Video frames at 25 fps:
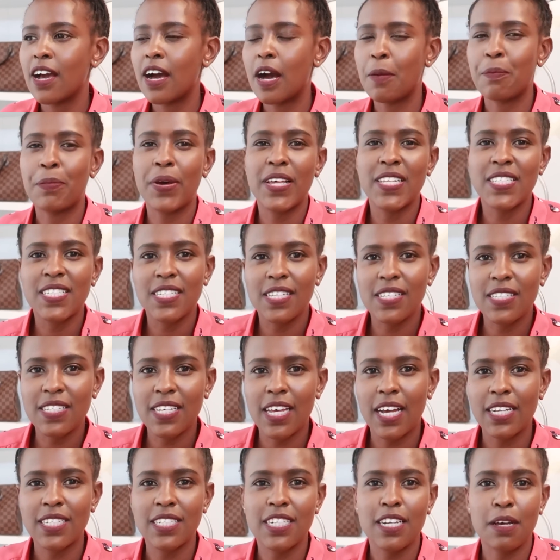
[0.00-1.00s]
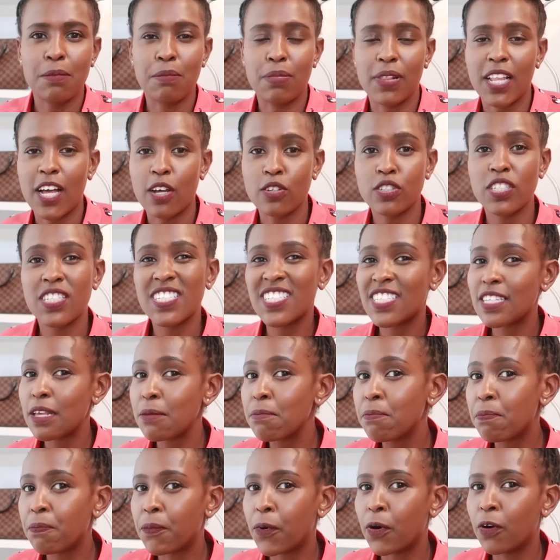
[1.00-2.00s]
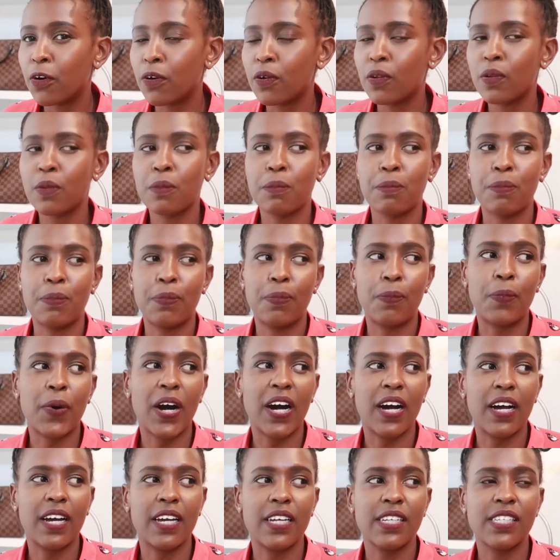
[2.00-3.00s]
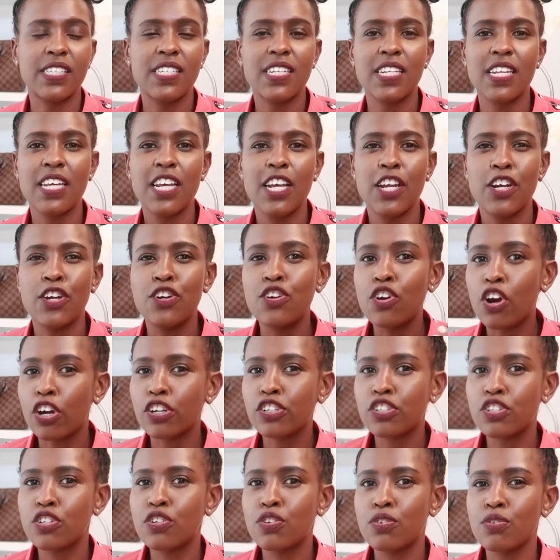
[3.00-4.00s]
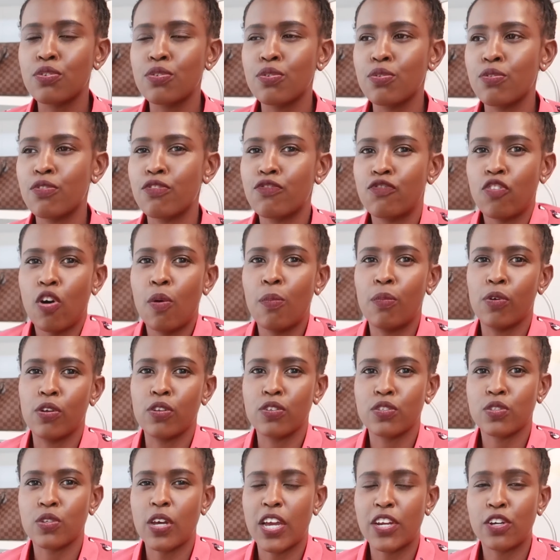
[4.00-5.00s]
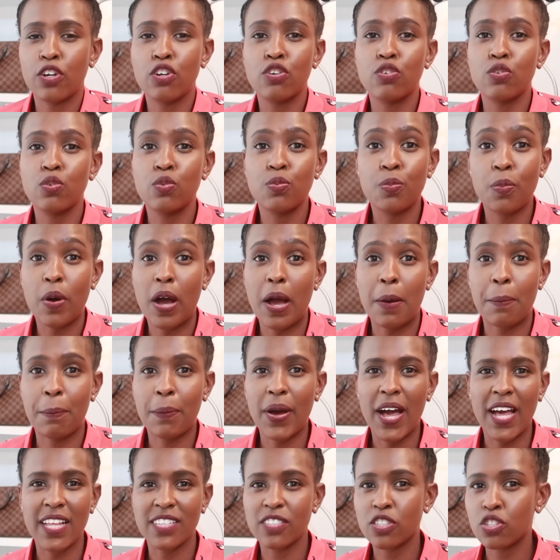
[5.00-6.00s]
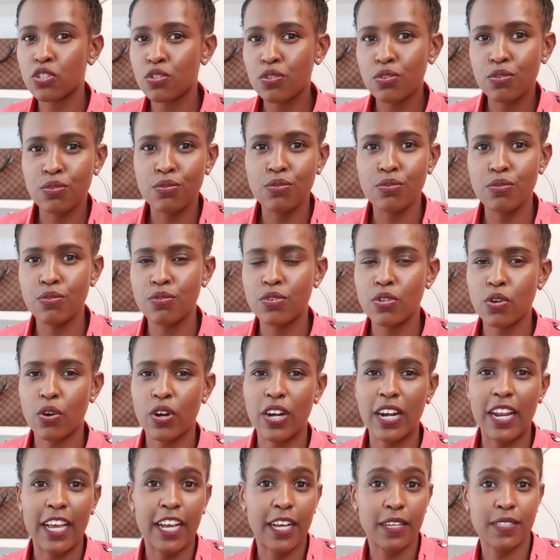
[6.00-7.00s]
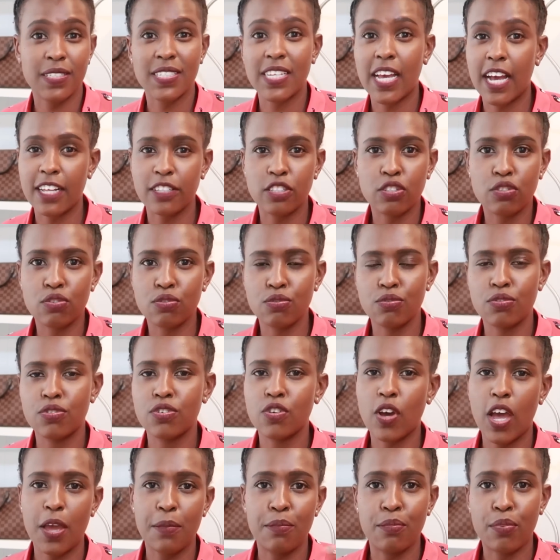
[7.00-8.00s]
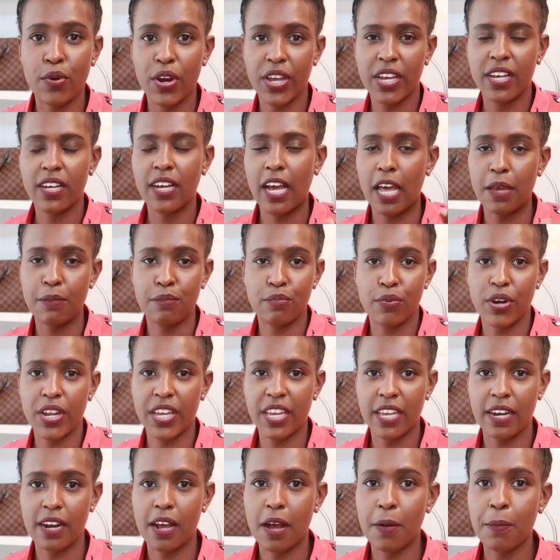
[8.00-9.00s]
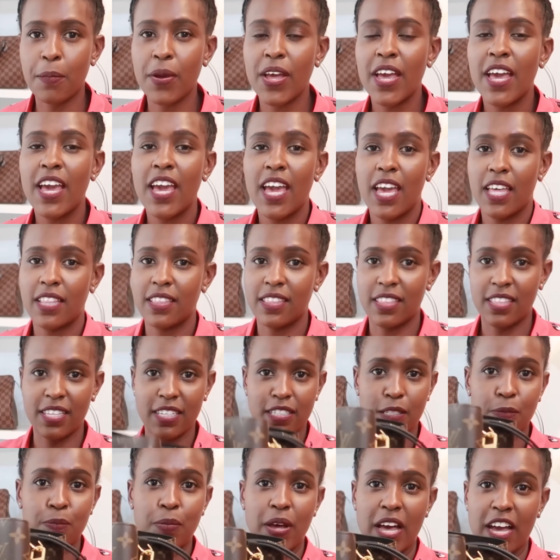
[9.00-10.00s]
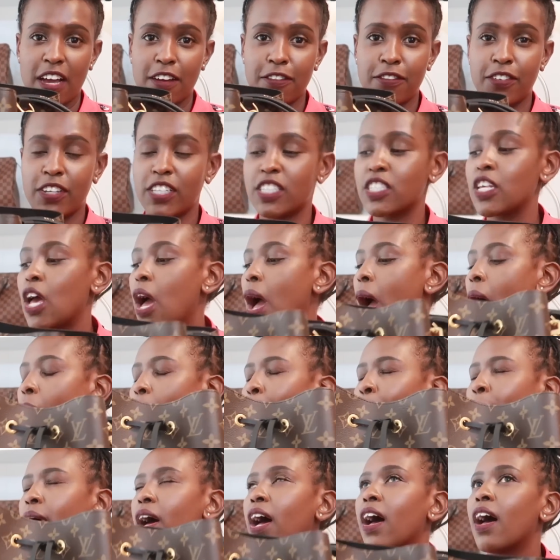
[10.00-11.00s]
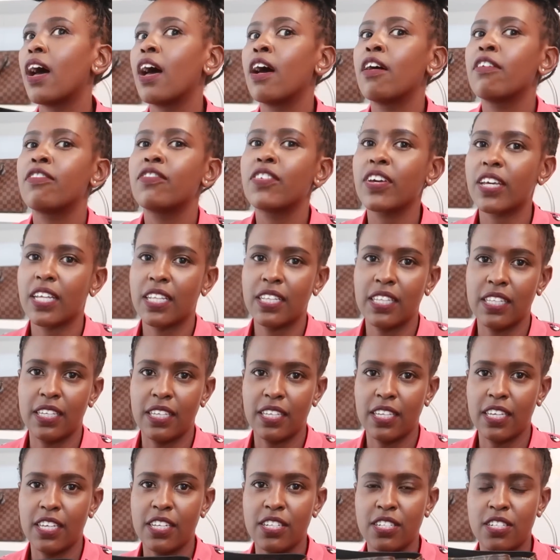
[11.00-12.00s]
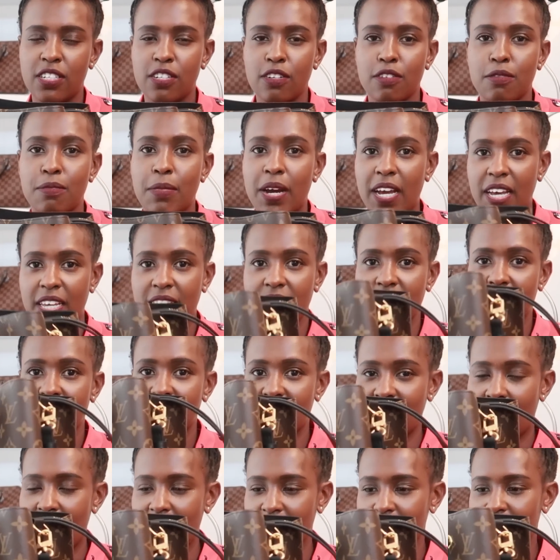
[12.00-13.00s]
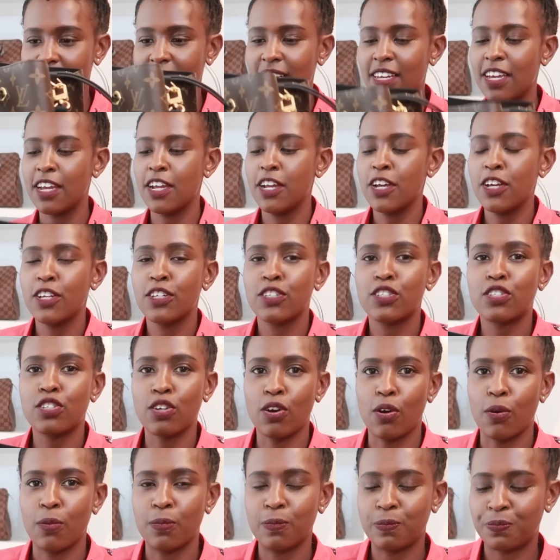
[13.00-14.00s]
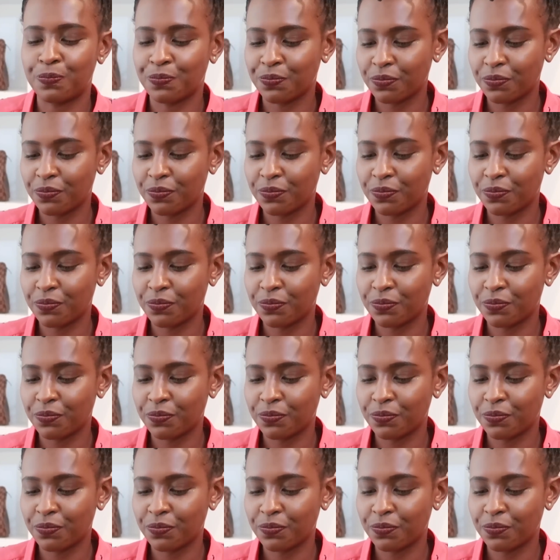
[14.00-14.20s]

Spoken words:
a pencil skirt and a blouse, simple but not too formal. So I don't do a pantsuit or like a skirt suit. No, I break it up, and this bag fits perfectly into my style. So